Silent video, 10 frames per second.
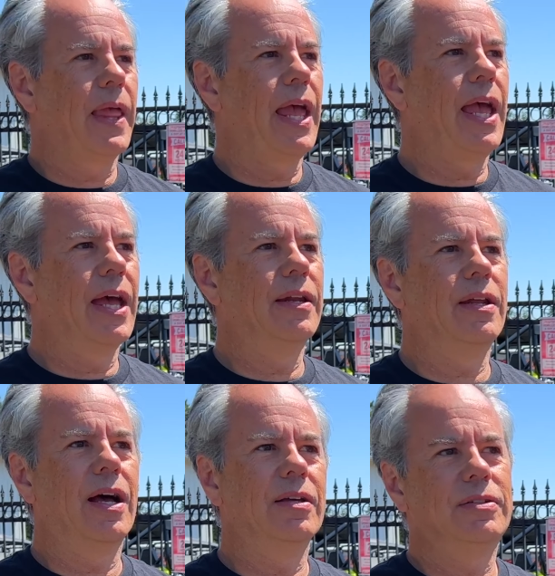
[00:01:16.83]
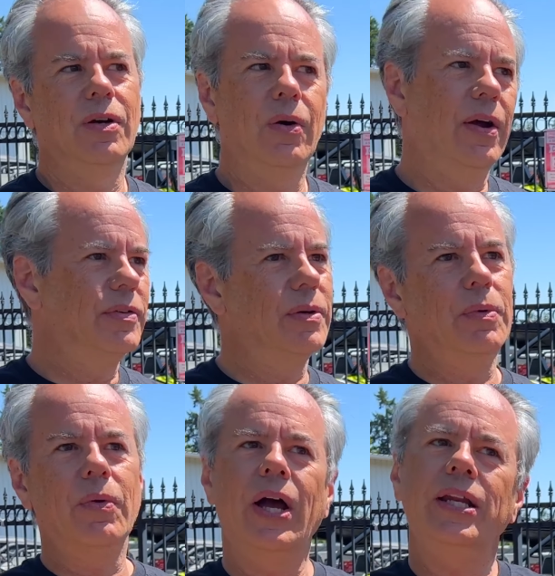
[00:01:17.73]
And uh, so every time
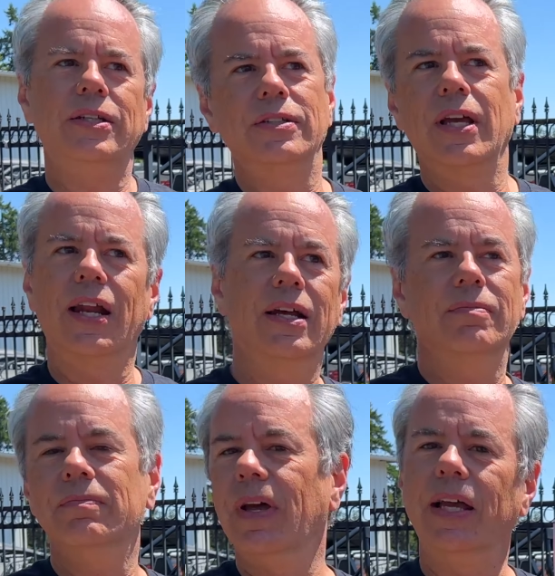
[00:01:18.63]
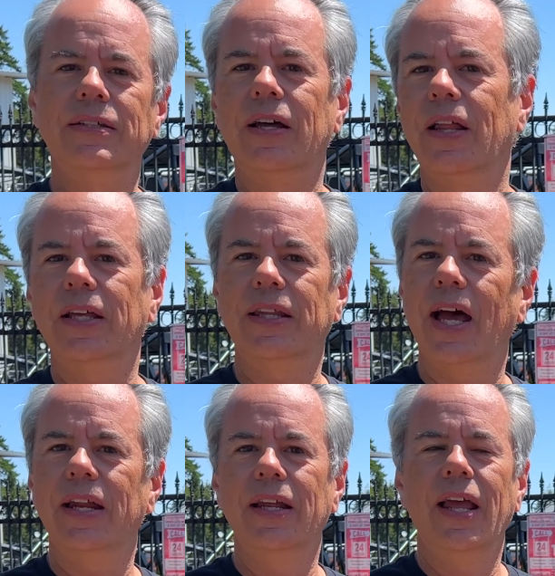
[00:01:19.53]
we ride, he just kind of hangs out like
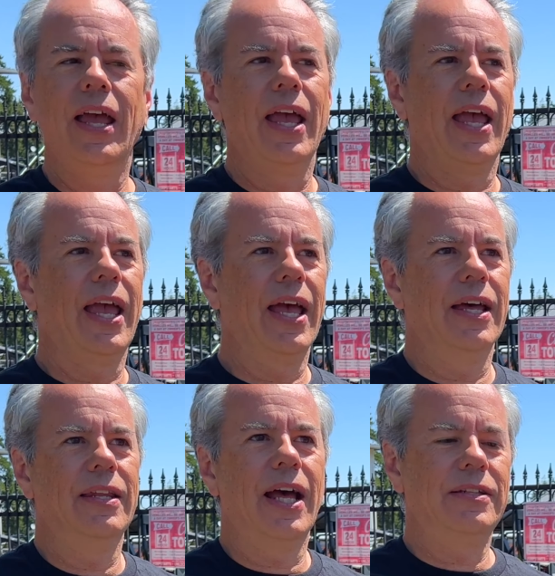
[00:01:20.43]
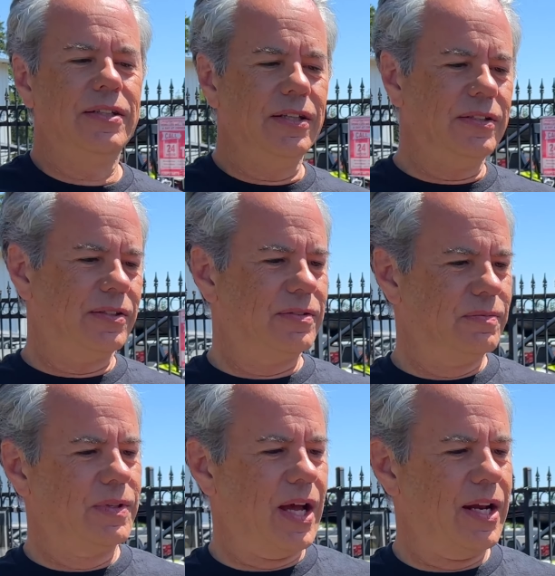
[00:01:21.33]
that. And that's his
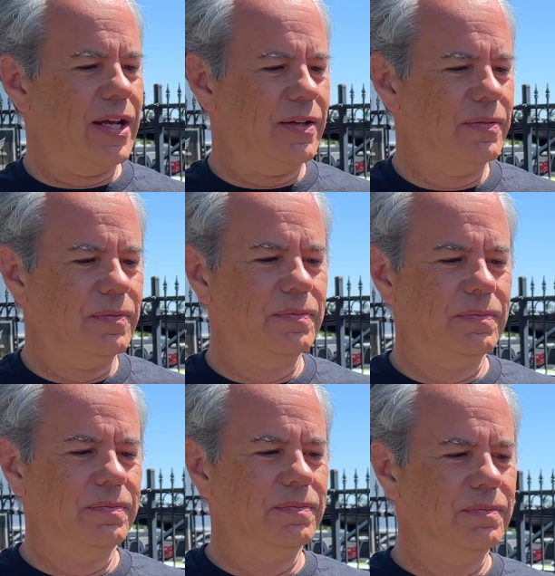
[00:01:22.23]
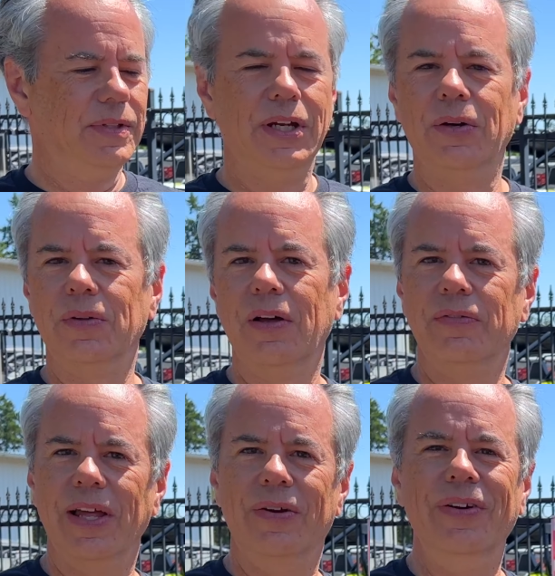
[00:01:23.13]
kind of, you know, love
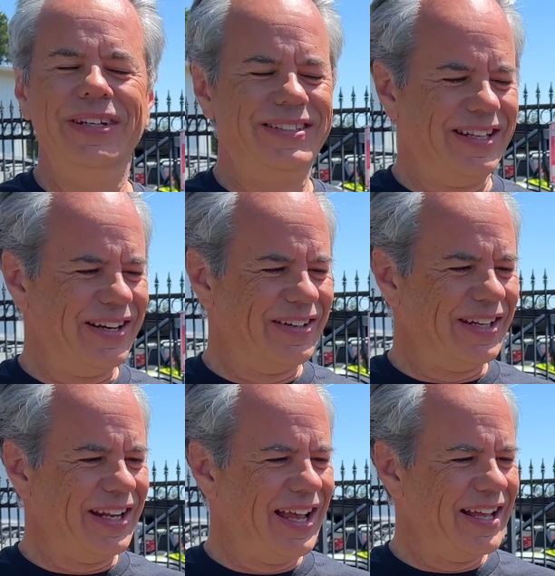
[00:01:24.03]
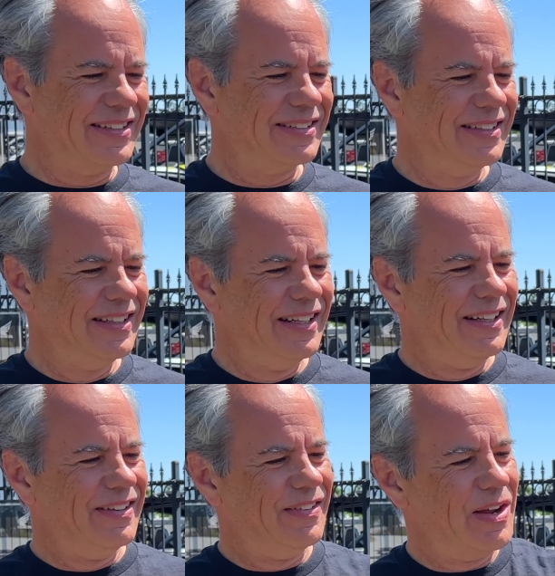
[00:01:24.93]
language there that he has.
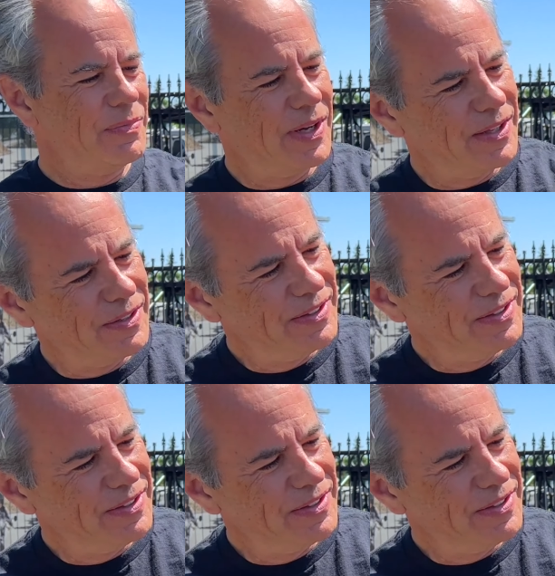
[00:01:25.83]
Right, Paula?